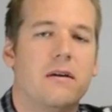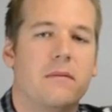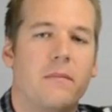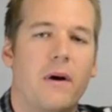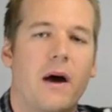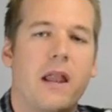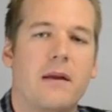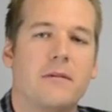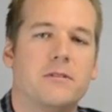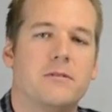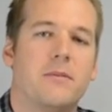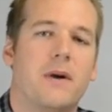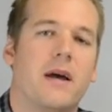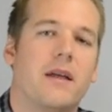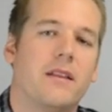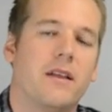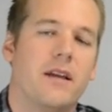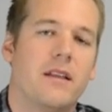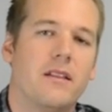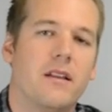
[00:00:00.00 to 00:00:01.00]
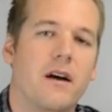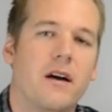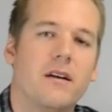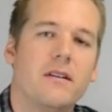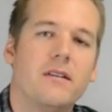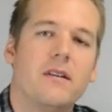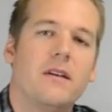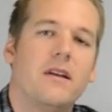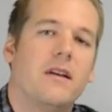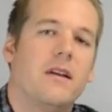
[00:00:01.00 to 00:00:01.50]
My name is Matt Laidlaw,
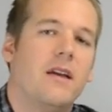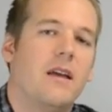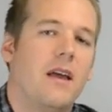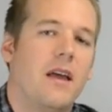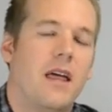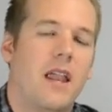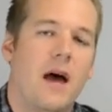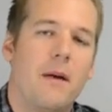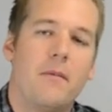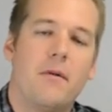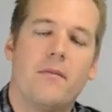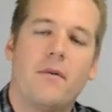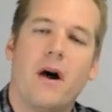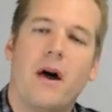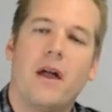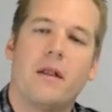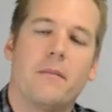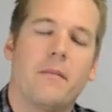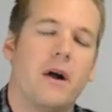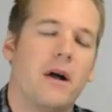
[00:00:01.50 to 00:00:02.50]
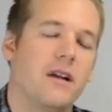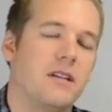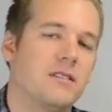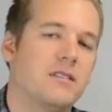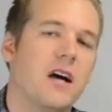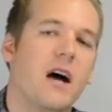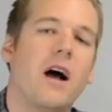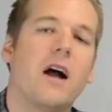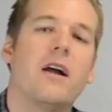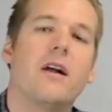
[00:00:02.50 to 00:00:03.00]
and I've been riding my
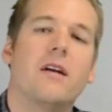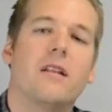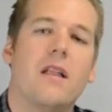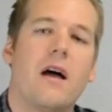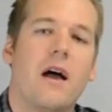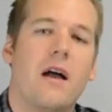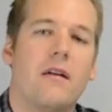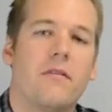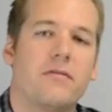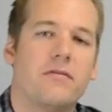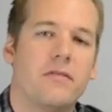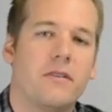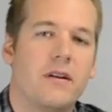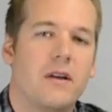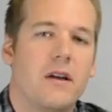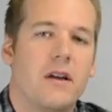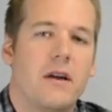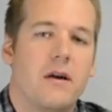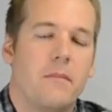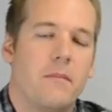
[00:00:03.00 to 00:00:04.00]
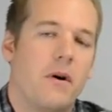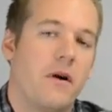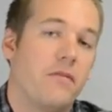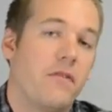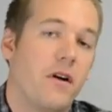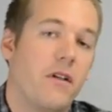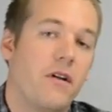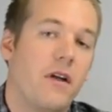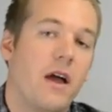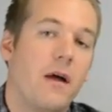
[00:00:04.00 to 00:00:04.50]
entire life. My
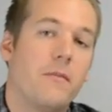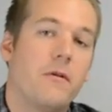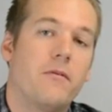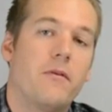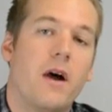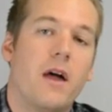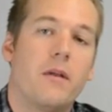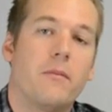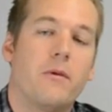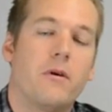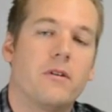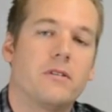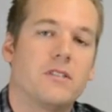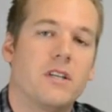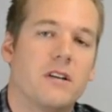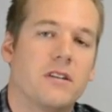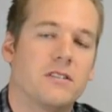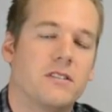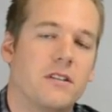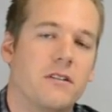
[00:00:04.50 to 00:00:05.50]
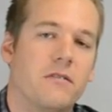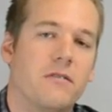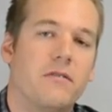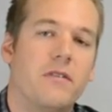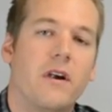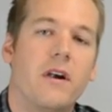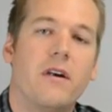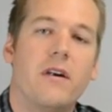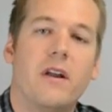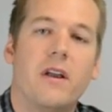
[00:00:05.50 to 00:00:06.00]
father had me riding motorcycles at a
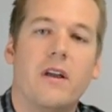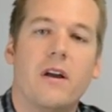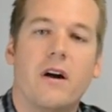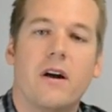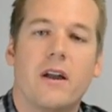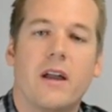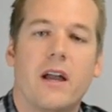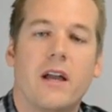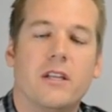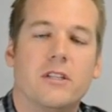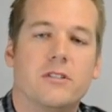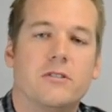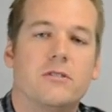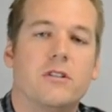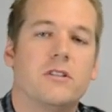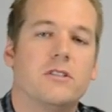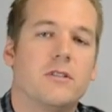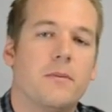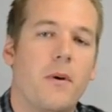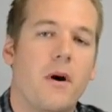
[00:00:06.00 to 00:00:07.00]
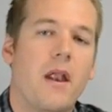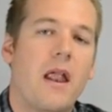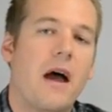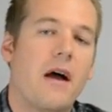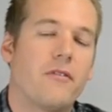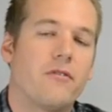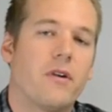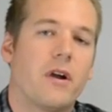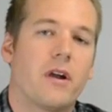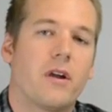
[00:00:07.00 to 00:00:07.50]
very young age. Just about
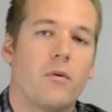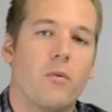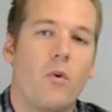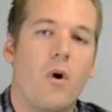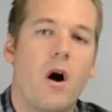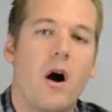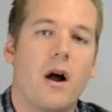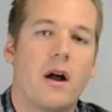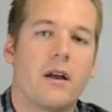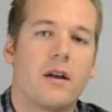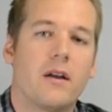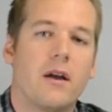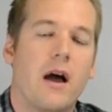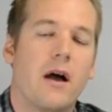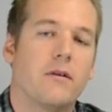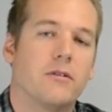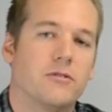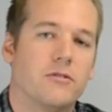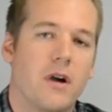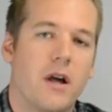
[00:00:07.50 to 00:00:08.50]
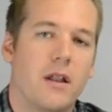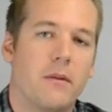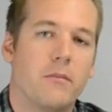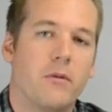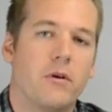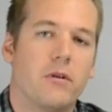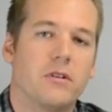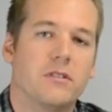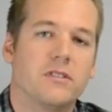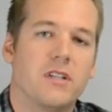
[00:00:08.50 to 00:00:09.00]
after I could walk, I was riding
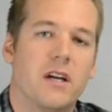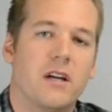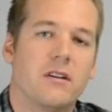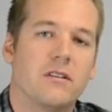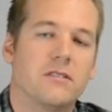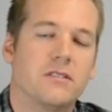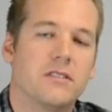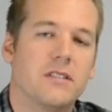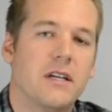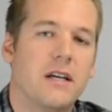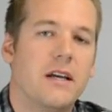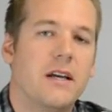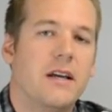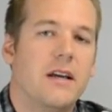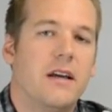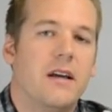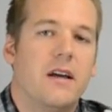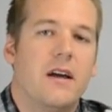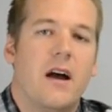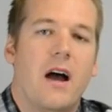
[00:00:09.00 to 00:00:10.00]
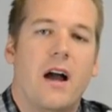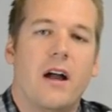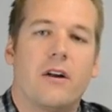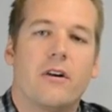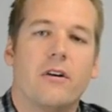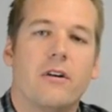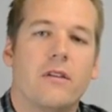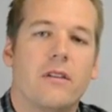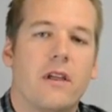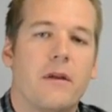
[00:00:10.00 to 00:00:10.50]
motorcycles. I
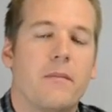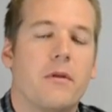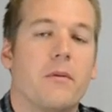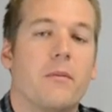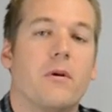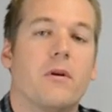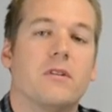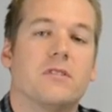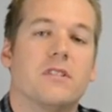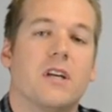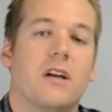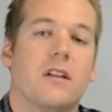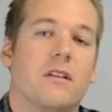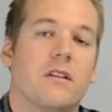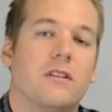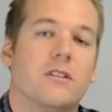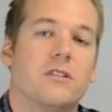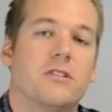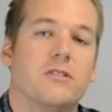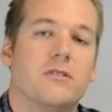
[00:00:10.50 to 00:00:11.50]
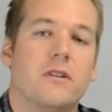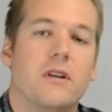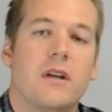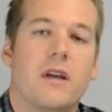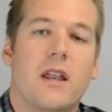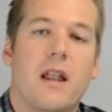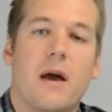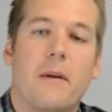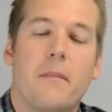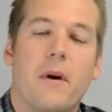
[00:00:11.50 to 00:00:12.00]
currently am in the motorcycle industry,
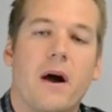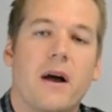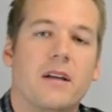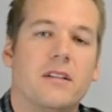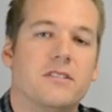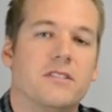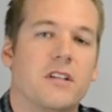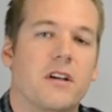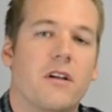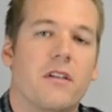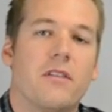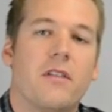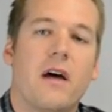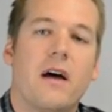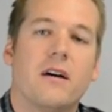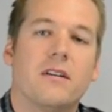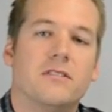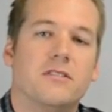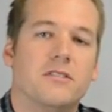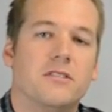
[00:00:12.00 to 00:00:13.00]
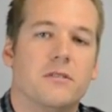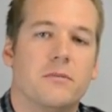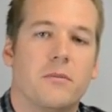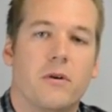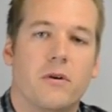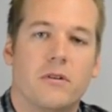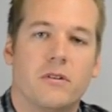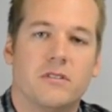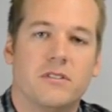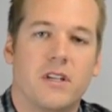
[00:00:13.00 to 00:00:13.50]
and I buy and sell thousands of
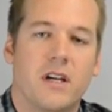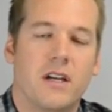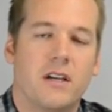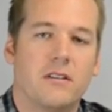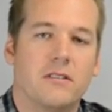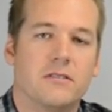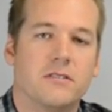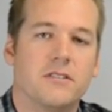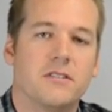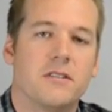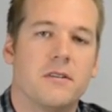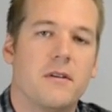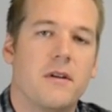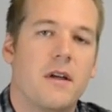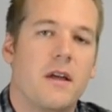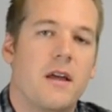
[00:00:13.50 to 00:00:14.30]
motorcycles.